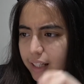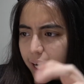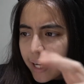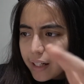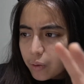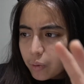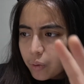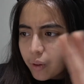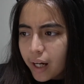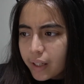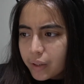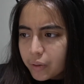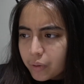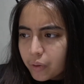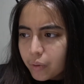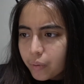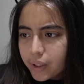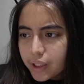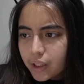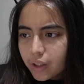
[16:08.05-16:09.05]
I don't
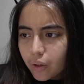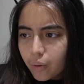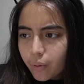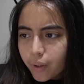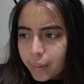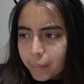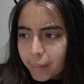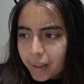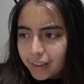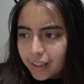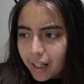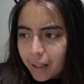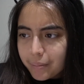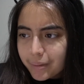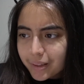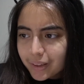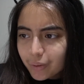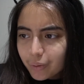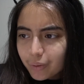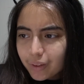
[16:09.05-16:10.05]
know where you're going, but time
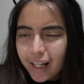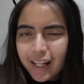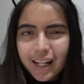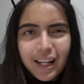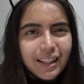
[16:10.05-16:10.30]
is so tight.